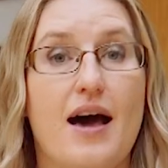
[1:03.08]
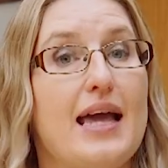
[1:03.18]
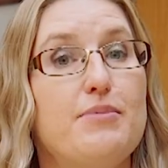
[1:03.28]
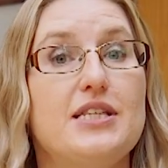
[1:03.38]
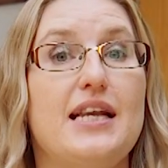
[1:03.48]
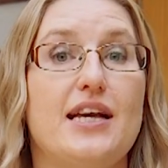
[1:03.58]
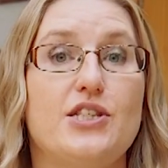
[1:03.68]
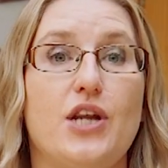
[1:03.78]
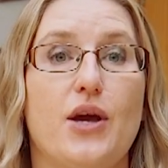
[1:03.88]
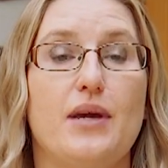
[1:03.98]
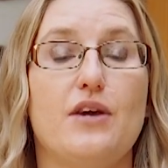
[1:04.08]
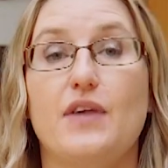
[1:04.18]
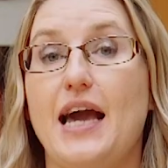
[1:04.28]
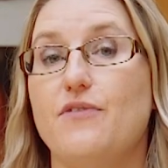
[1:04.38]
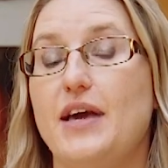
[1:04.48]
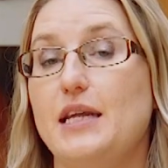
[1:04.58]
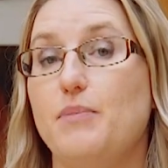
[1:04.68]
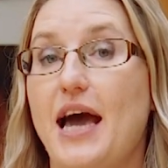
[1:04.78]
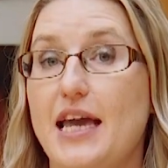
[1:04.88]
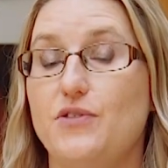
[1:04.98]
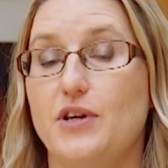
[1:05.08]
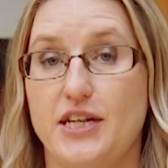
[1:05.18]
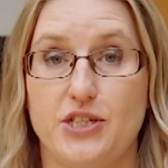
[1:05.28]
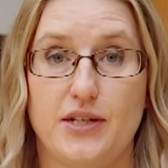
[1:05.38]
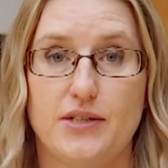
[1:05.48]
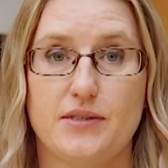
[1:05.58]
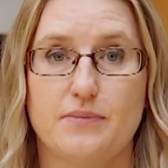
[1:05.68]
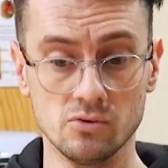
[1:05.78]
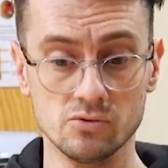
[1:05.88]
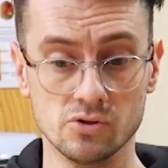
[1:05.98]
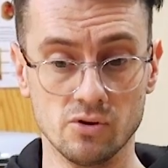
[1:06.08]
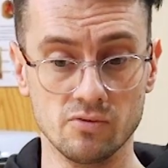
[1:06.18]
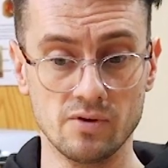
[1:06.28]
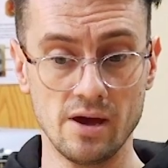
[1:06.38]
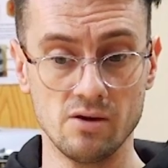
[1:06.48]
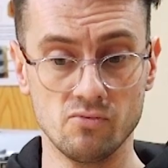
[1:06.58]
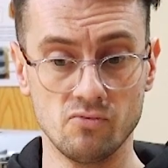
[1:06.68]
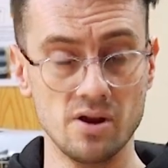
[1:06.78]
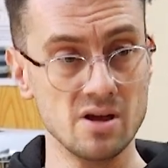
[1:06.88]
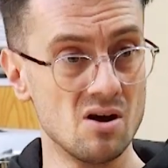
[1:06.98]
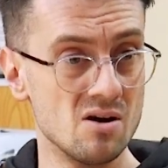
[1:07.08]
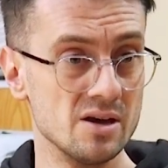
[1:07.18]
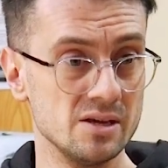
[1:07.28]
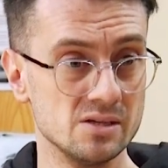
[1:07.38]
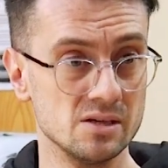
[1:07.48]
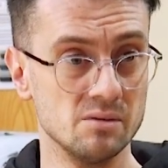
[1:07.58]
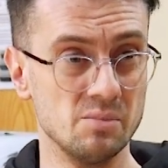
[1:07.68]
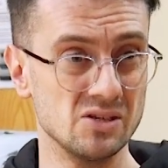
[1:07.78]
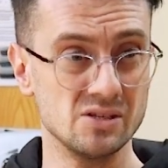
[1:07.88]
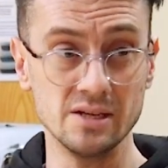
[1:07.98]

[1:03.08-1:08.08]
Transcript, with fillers: are able to let us know if they have any behavioural issues. We then assess what their ideal forever home